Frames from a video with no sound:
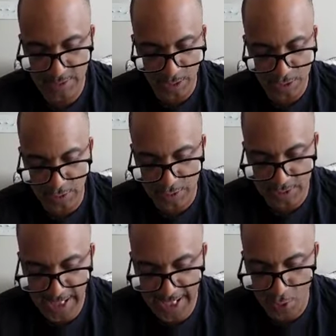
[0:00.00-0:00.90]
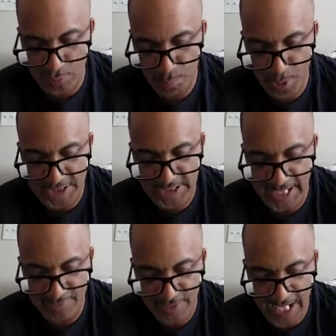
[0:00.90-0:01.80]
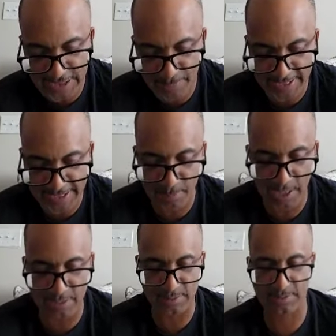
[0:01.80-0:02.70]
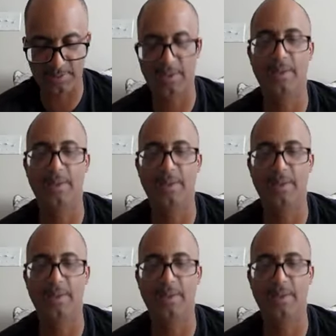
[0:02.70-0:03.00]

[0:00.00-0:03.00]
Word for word: and uh, your, your take on the present state of college basketball?